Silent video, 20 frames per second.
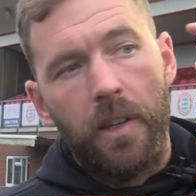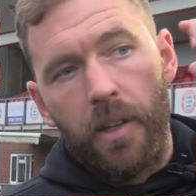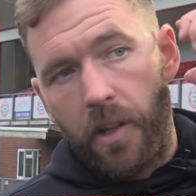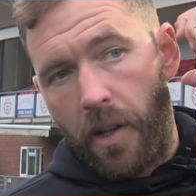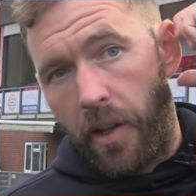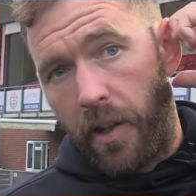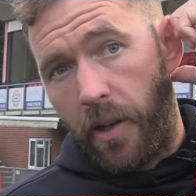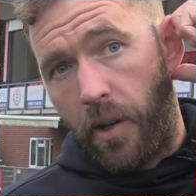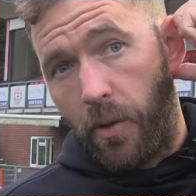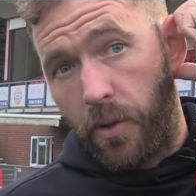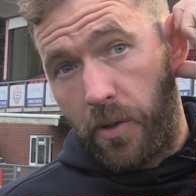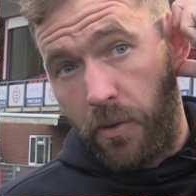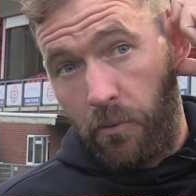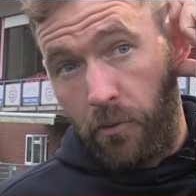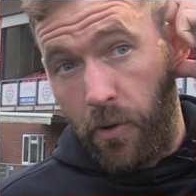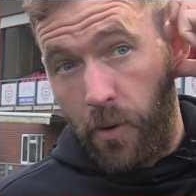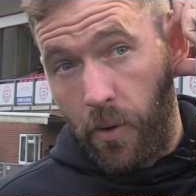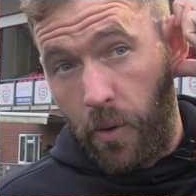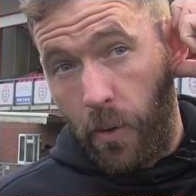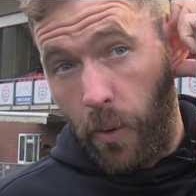you know, they've got
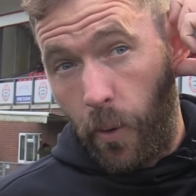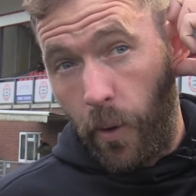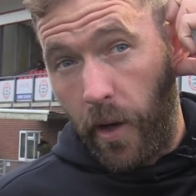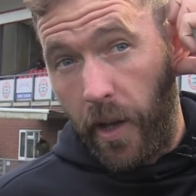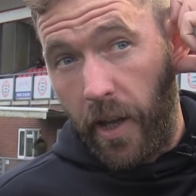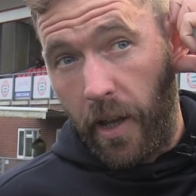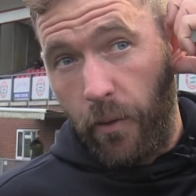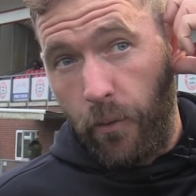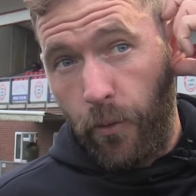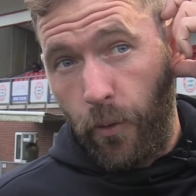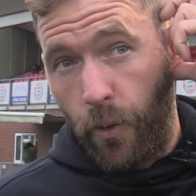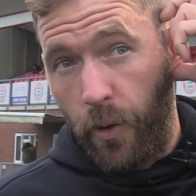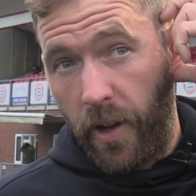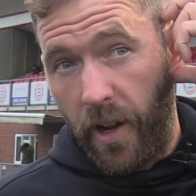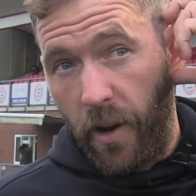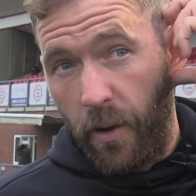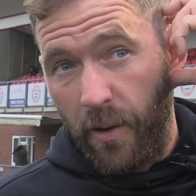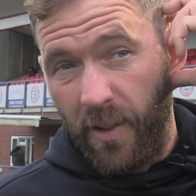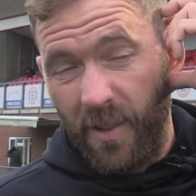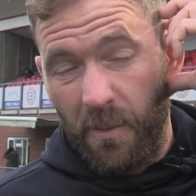some real quality in forward
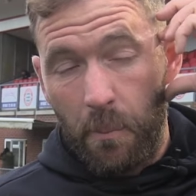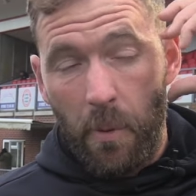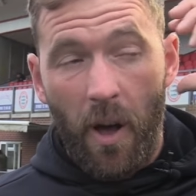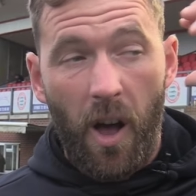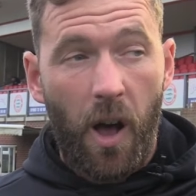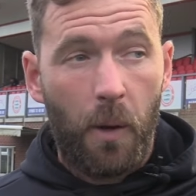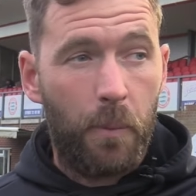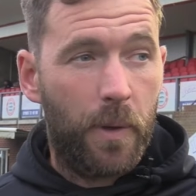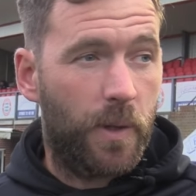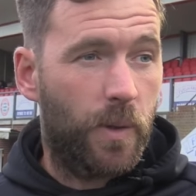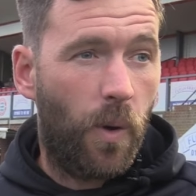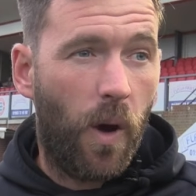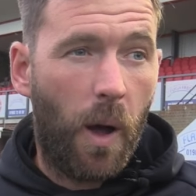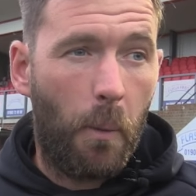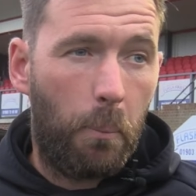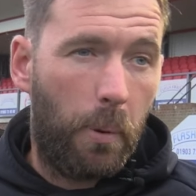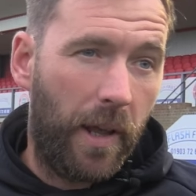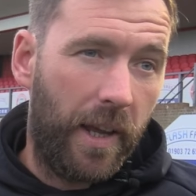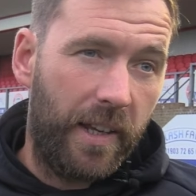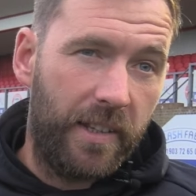areas, and part of me is
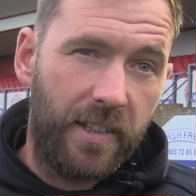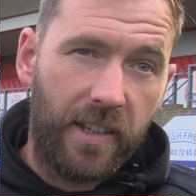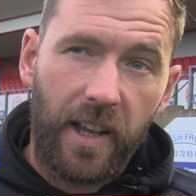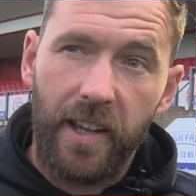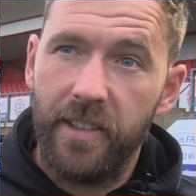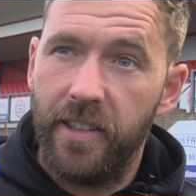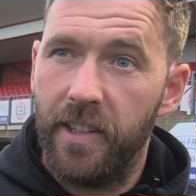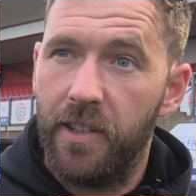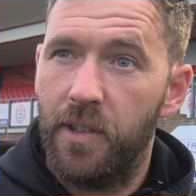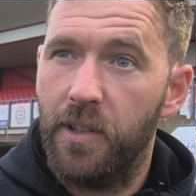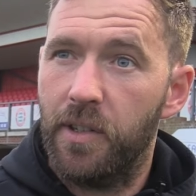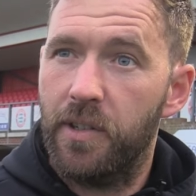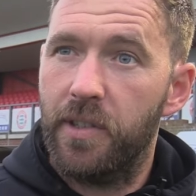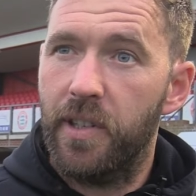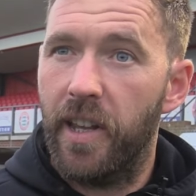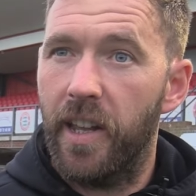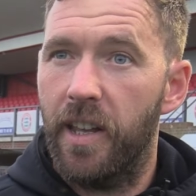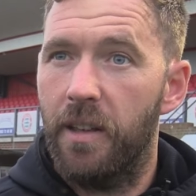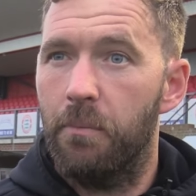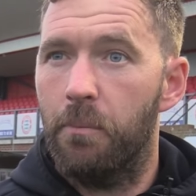quite pleased that they did just
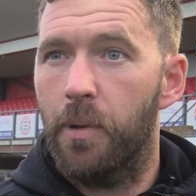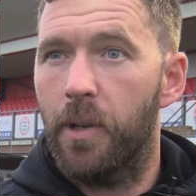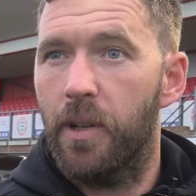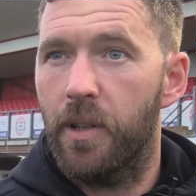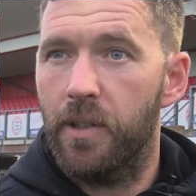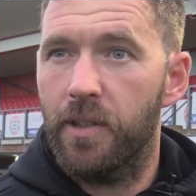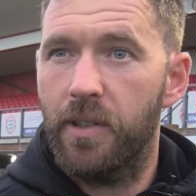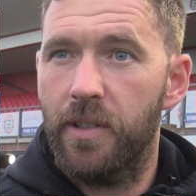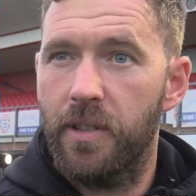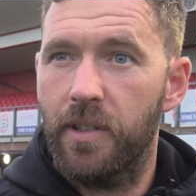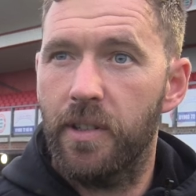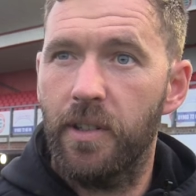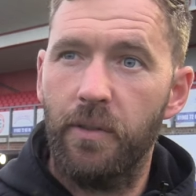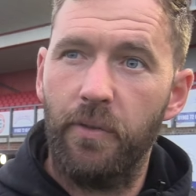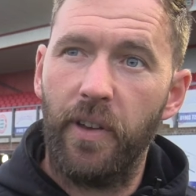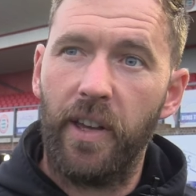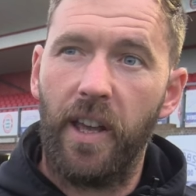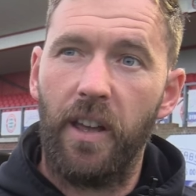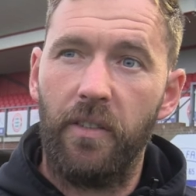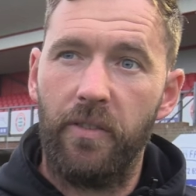sit in, because you
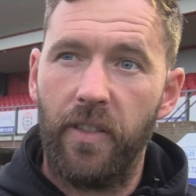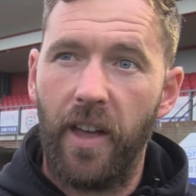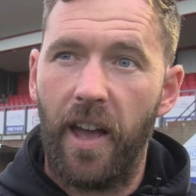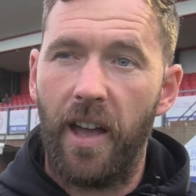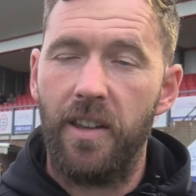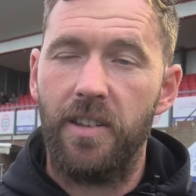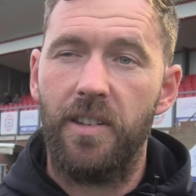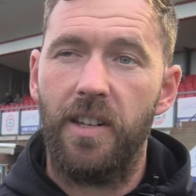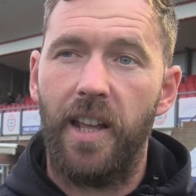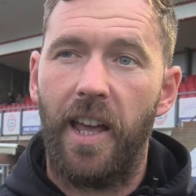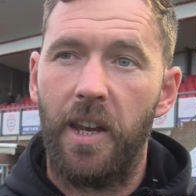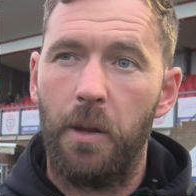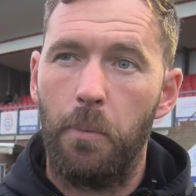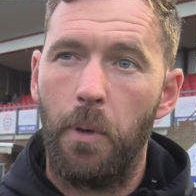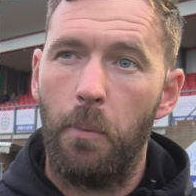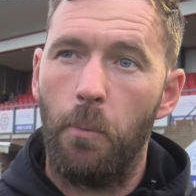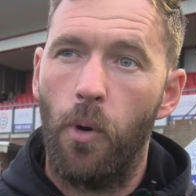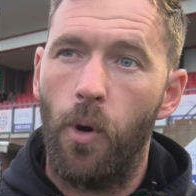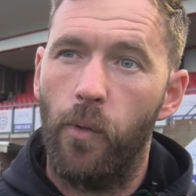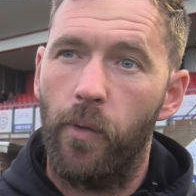think if they actually had a
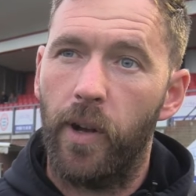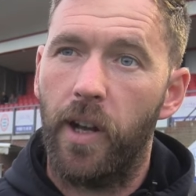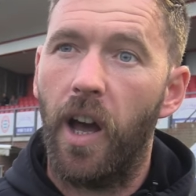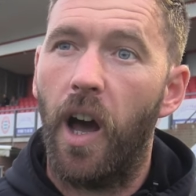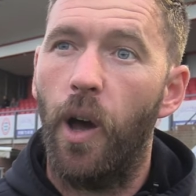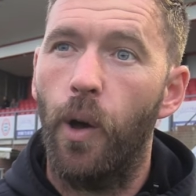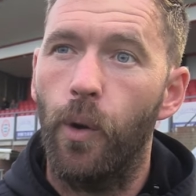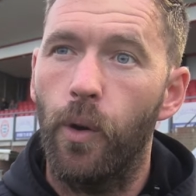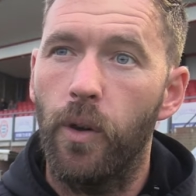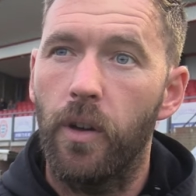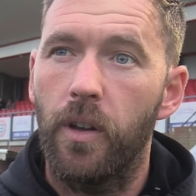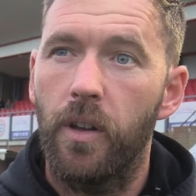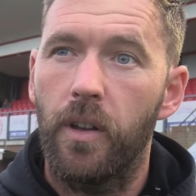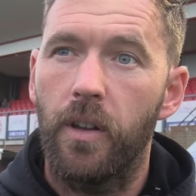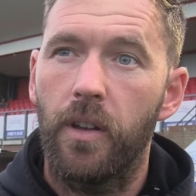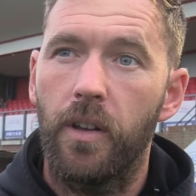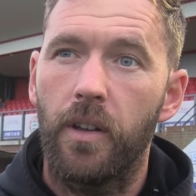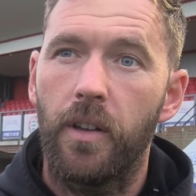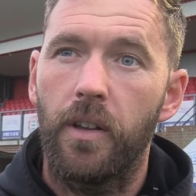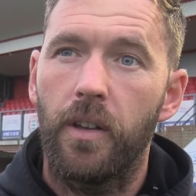bit more of a
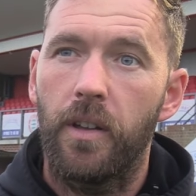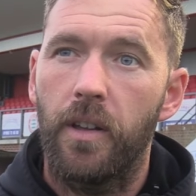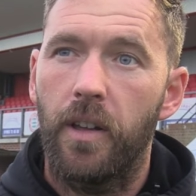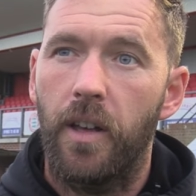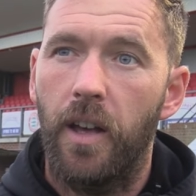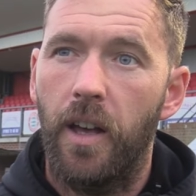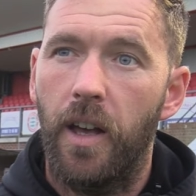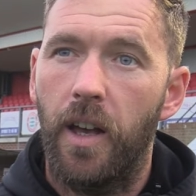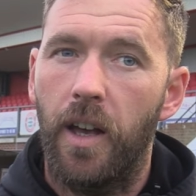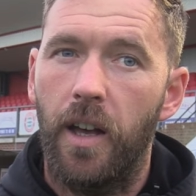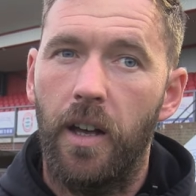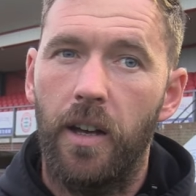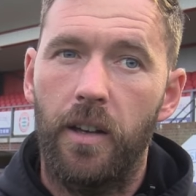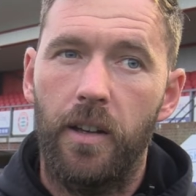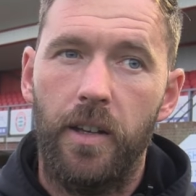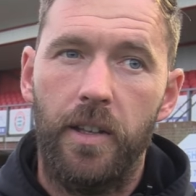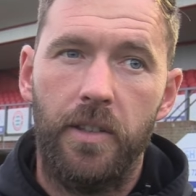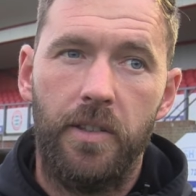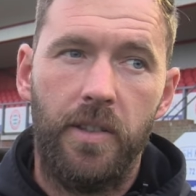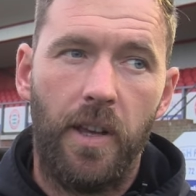
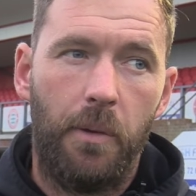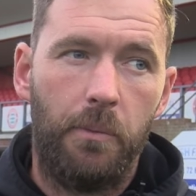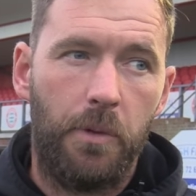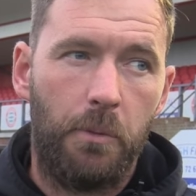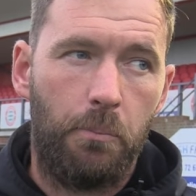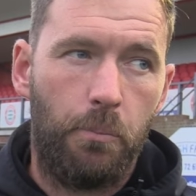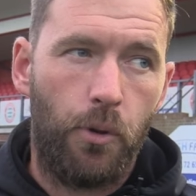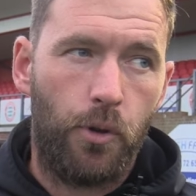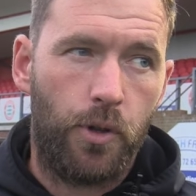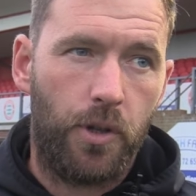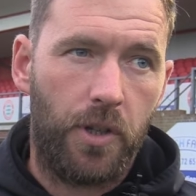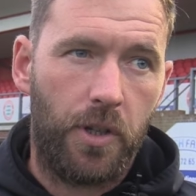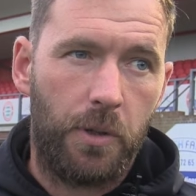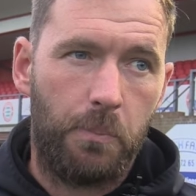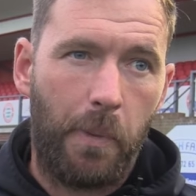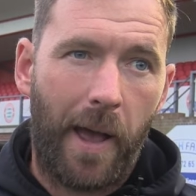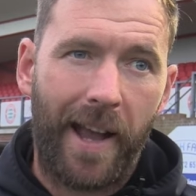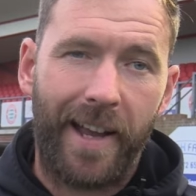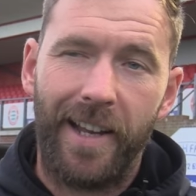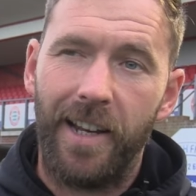go in terms of pushing us
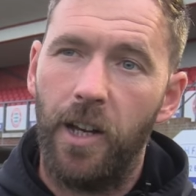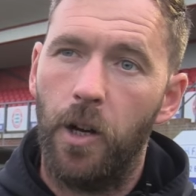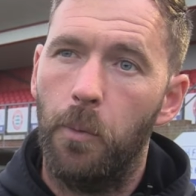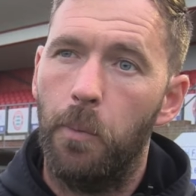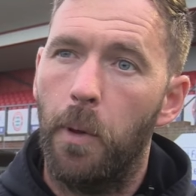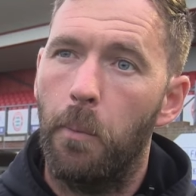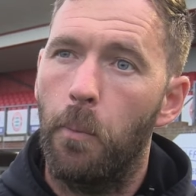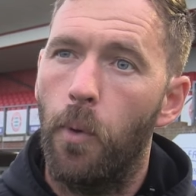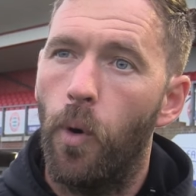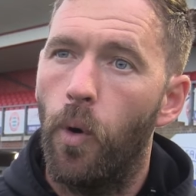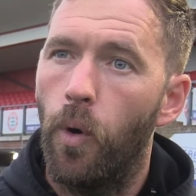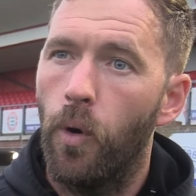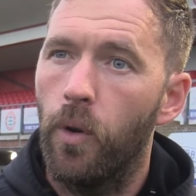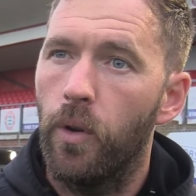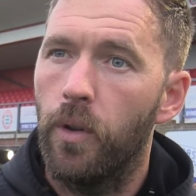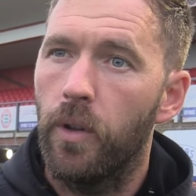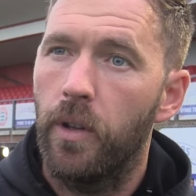back a little bit more,